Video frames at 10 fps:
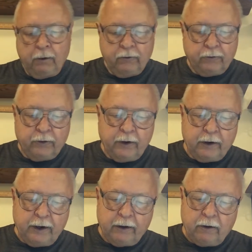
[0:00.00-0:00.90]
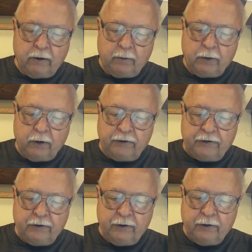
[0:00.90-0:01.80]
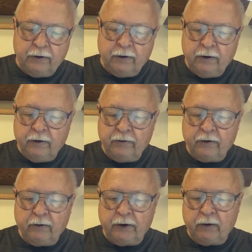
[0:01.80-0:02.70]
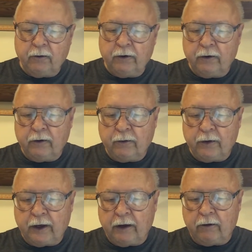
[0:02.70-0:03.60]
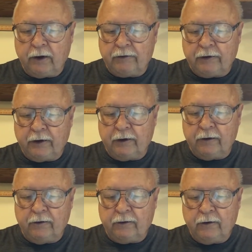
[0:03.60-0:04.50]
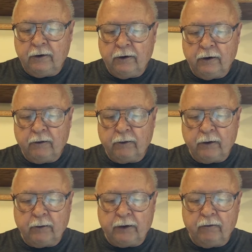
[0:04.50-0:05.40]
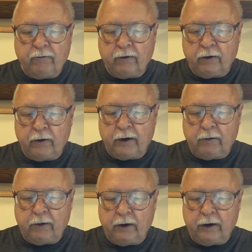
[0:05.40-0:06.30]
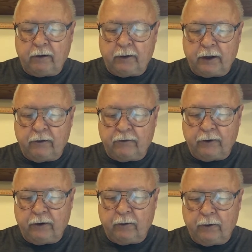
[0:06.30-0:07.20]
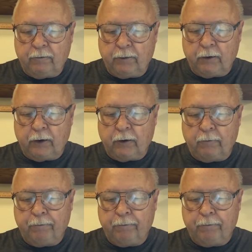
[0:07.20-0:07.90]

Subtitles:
So we're going to get an angle on the brush so that we know where the angle actually is. I'm a little bit too far on that one. I need to come back this way a little bit. There we go.